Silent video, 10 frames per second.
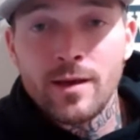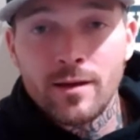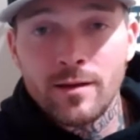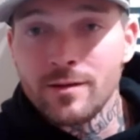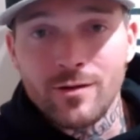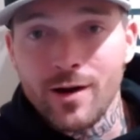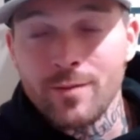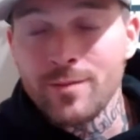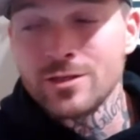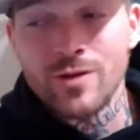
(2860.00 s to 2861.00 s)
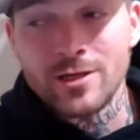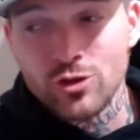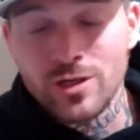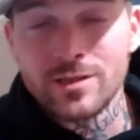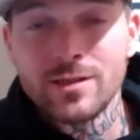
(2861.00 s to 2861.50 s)
You know what I mean? So I
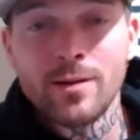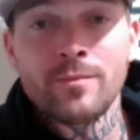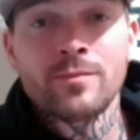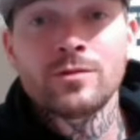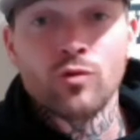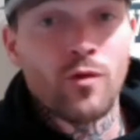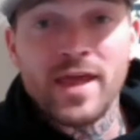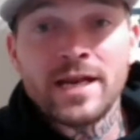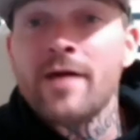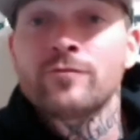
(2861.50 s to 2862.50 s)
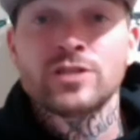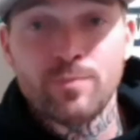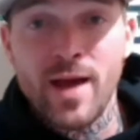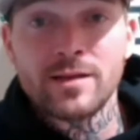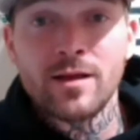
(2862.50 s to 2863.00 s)
treated them, you know, they didn't have
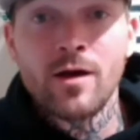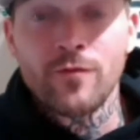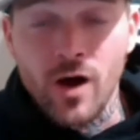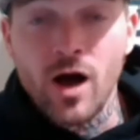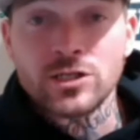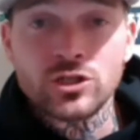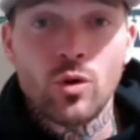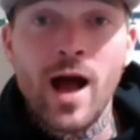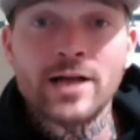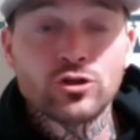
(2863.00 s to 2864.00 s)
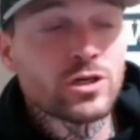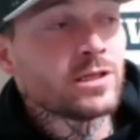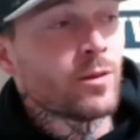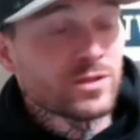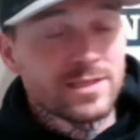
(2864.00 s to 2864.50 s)
respect for us. So I
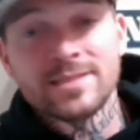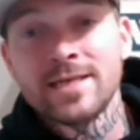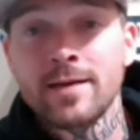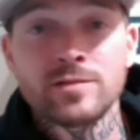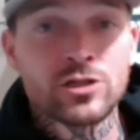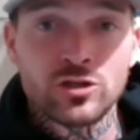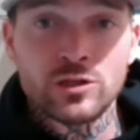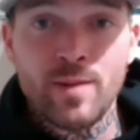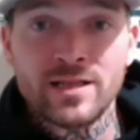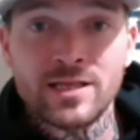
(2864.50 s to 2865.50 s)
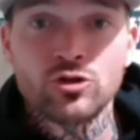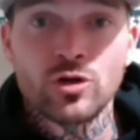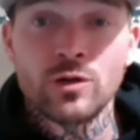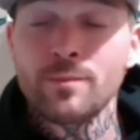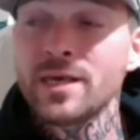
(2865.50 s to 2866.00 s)
treated them with the same disrespect they
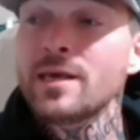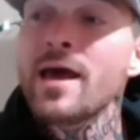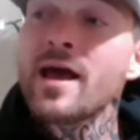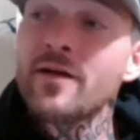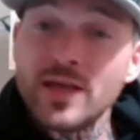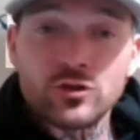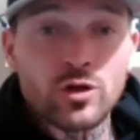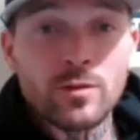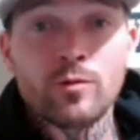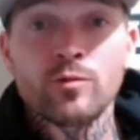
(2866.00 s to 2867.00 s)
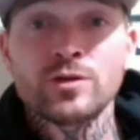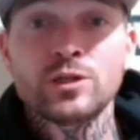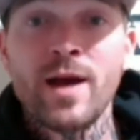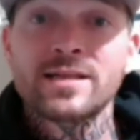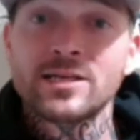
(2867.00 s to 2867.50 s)
treated with me. If they treat me with
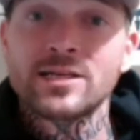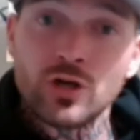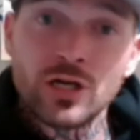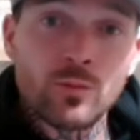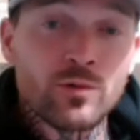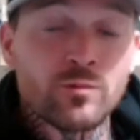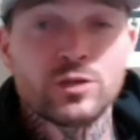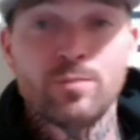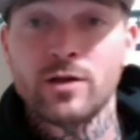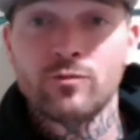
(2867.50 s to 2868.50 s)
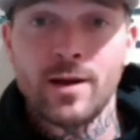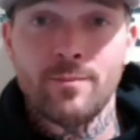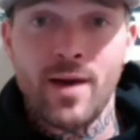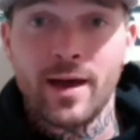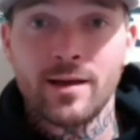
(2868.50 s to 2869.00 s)
respect, I treated them with respect right
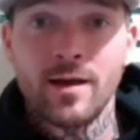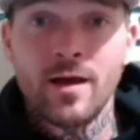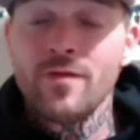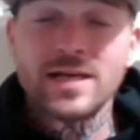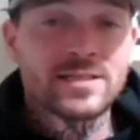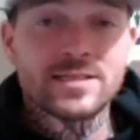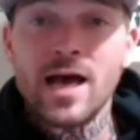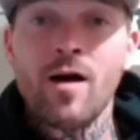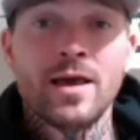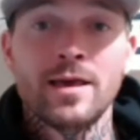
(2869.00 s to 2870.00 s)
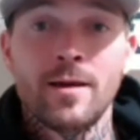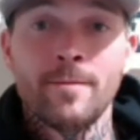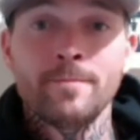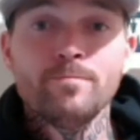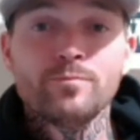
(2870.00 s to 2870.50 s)
back. That's just how I am.
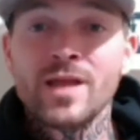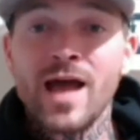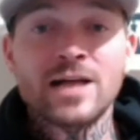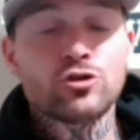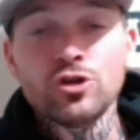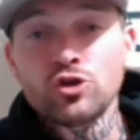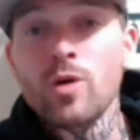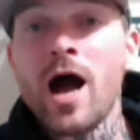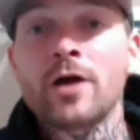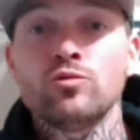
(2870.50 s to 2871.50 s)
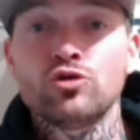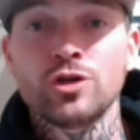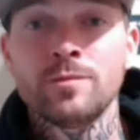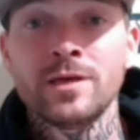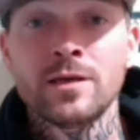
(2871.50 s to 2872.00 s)
I treat you how you
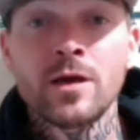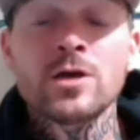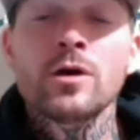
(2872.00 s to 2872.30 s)
treat me.